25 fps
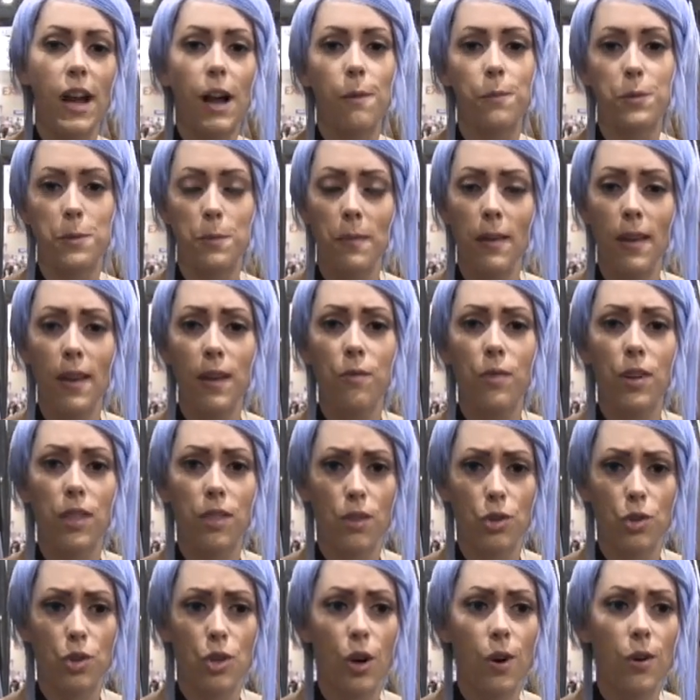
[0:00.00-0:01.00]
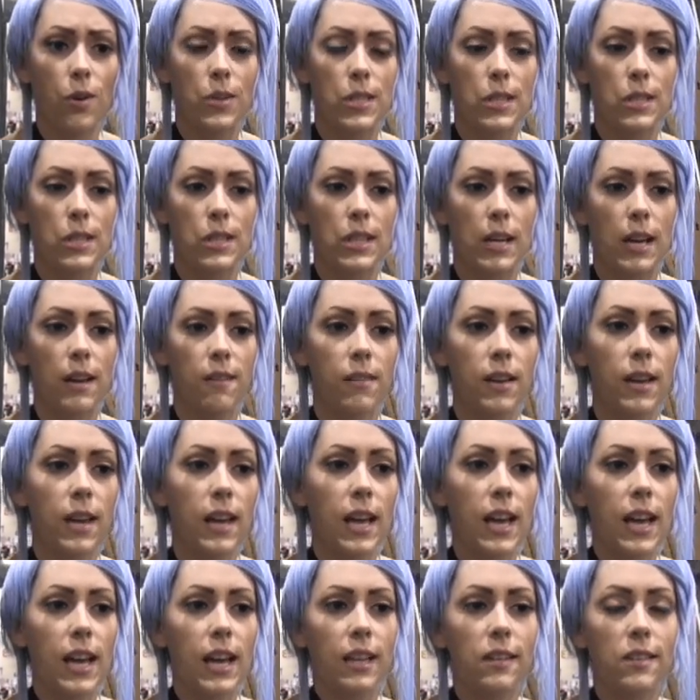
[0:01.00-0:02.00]
helped me with the shows and stuff,
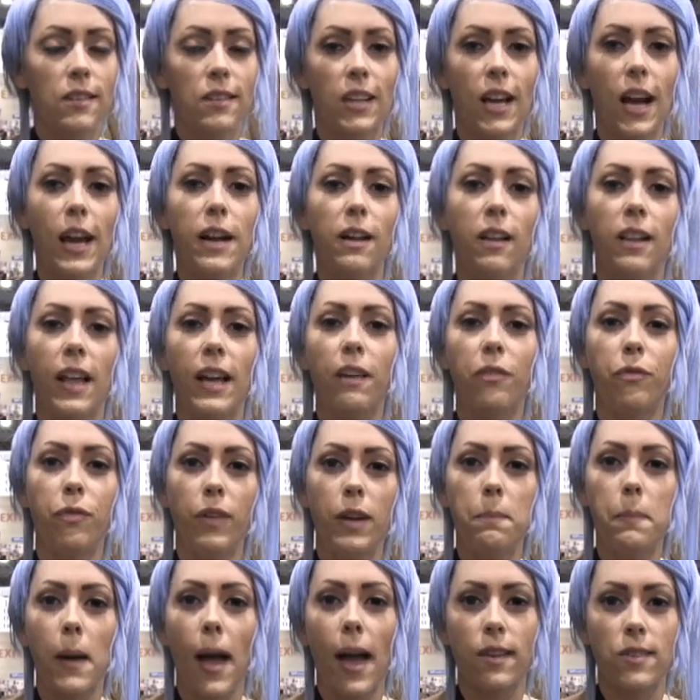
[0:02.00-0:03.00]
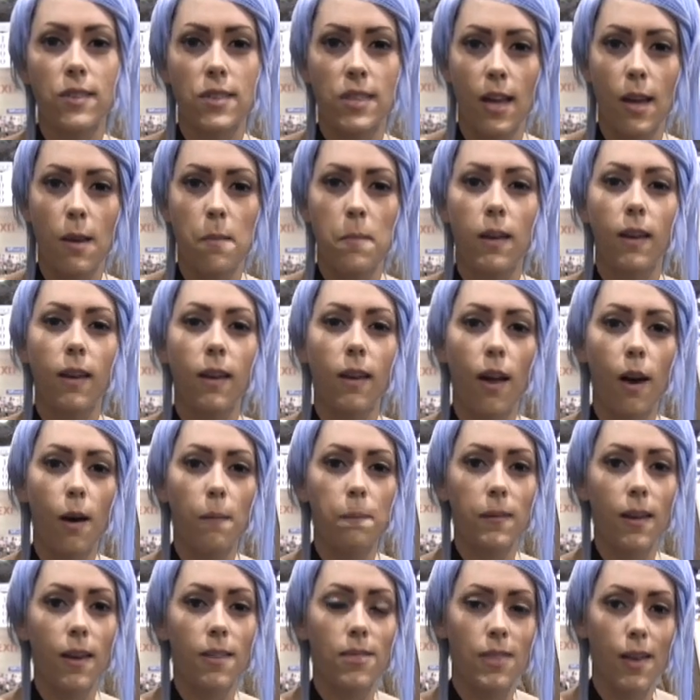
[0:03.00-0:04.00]
kind of like feedback to them and
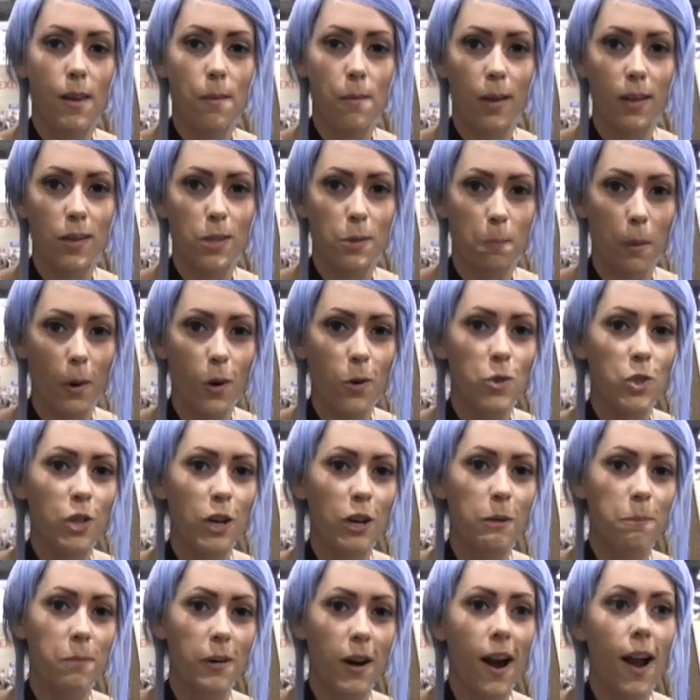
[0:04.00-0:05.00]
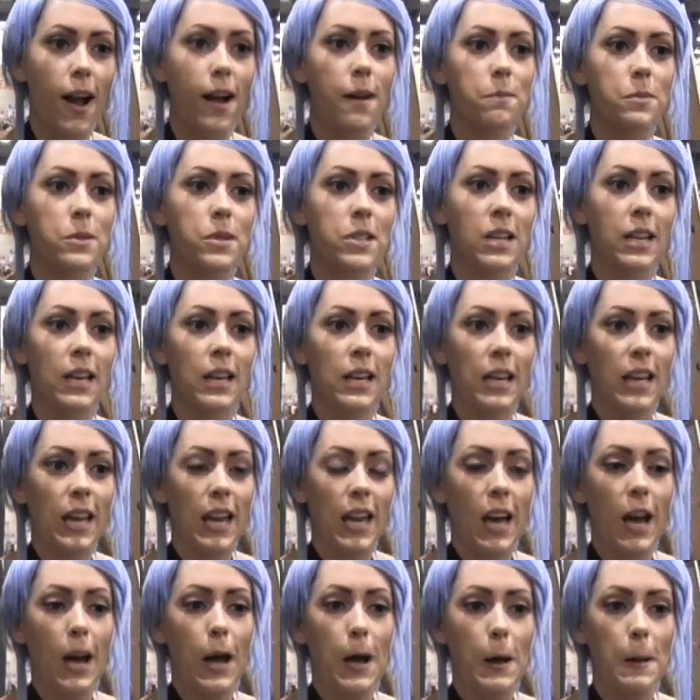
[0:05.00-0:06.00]
help get them exposure perhaps,
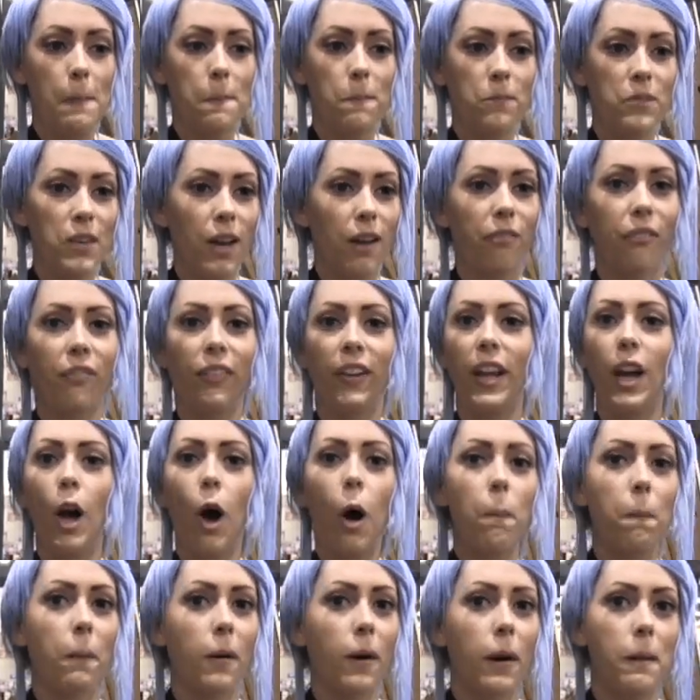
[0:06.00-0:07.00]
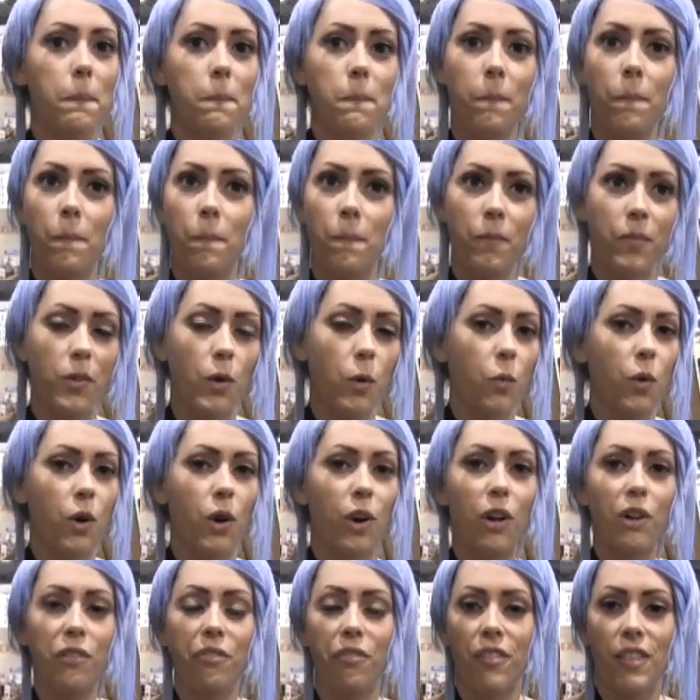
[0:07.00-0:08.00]
definitely open up the
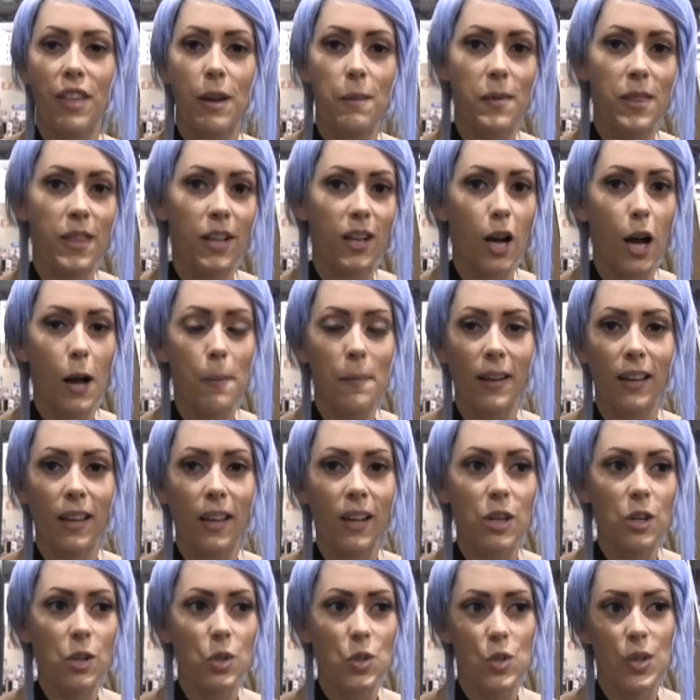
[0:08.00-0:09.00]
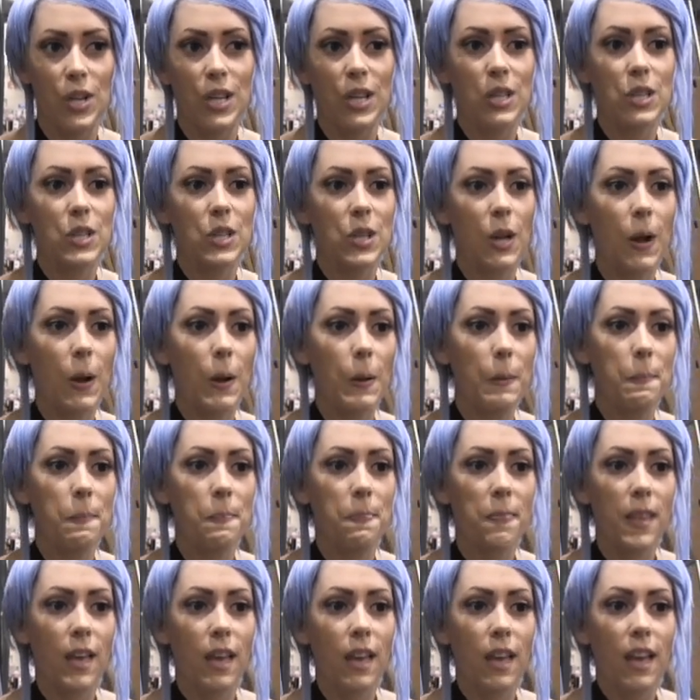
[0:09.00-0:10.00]
world for them in the comic industry. So
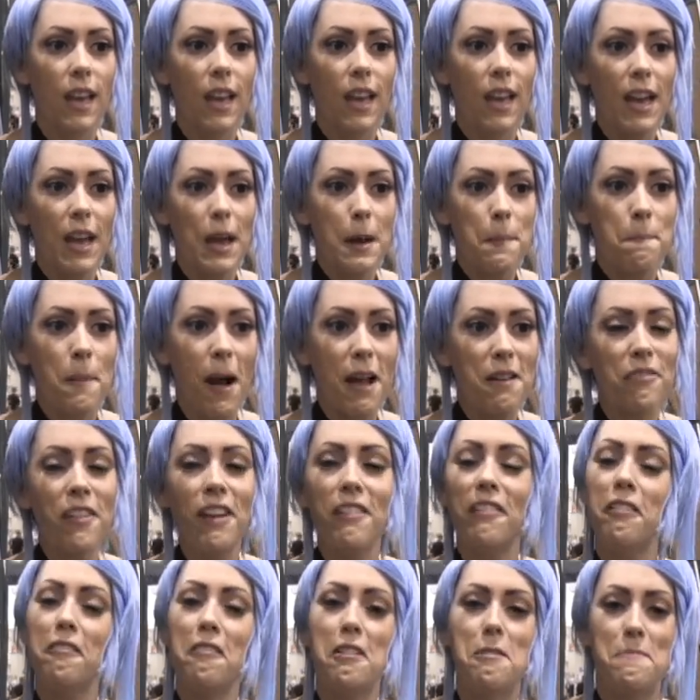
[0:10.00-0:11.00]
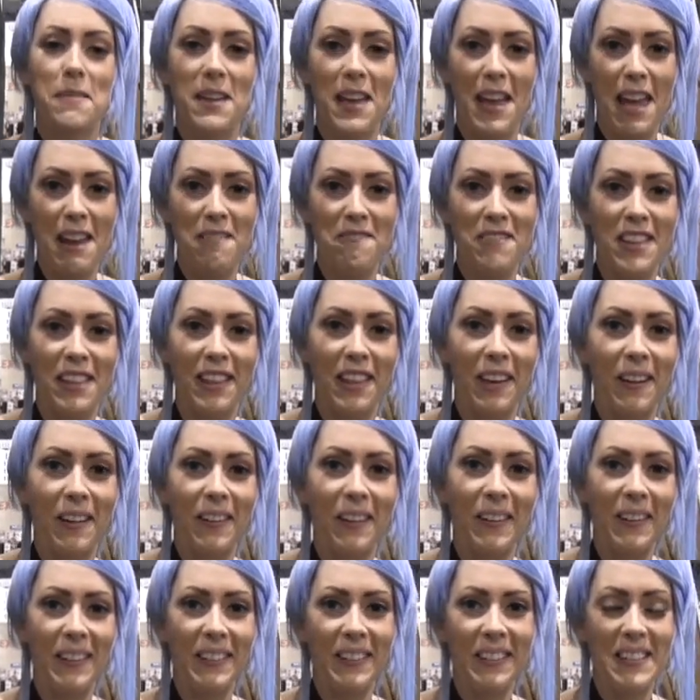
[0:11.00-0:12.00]
my favorite would be Envy,
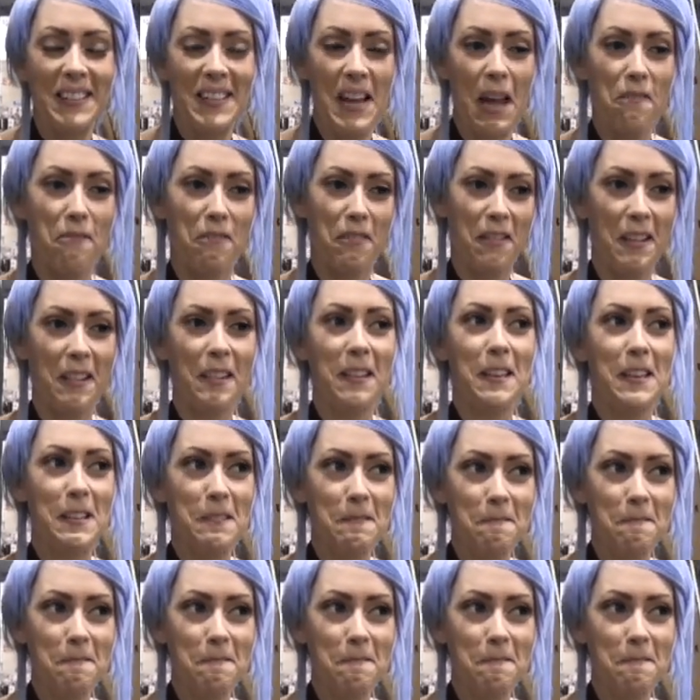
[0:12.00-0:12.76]
though. Definitely.